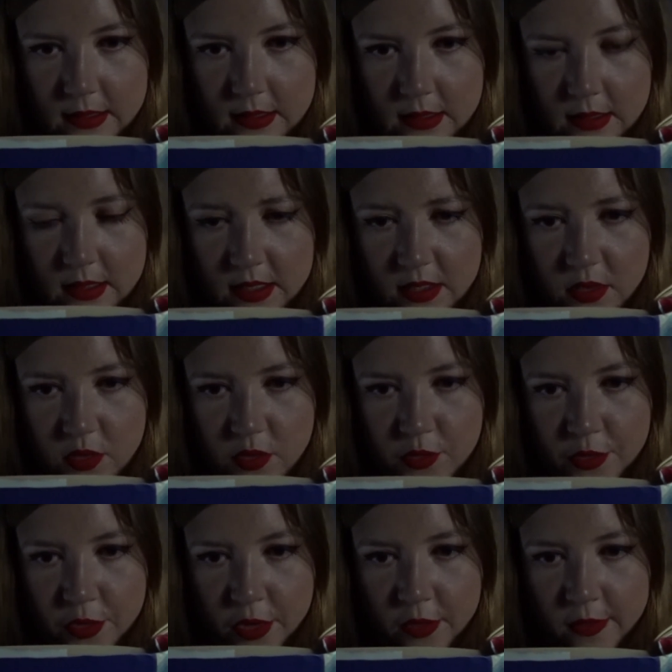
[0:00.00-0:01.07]
It's
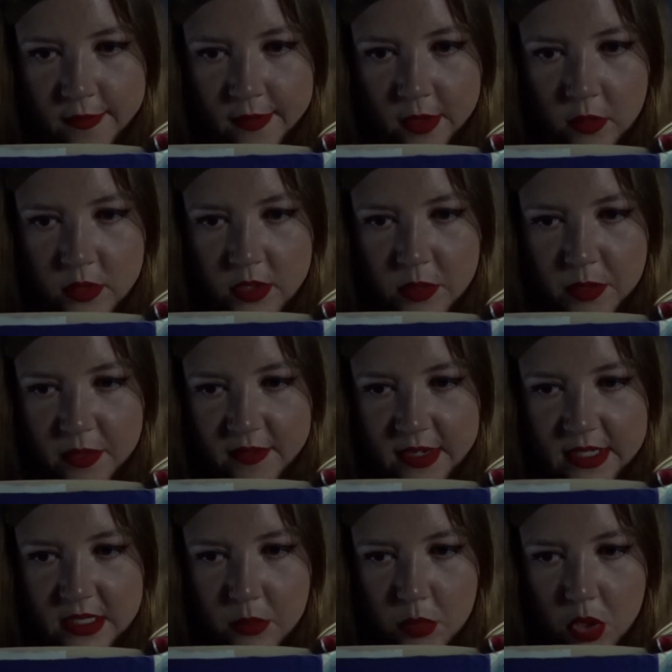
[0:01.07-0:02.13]
true, faltered Professor
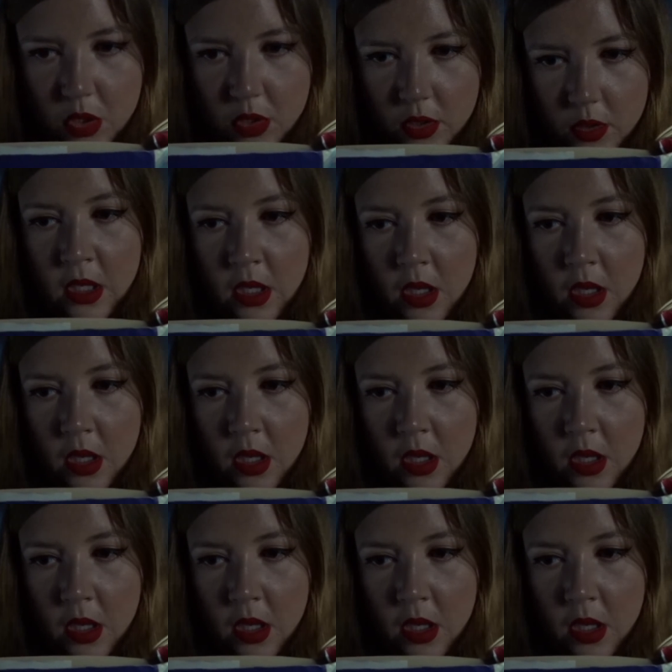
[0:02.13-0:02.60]
McGonagall.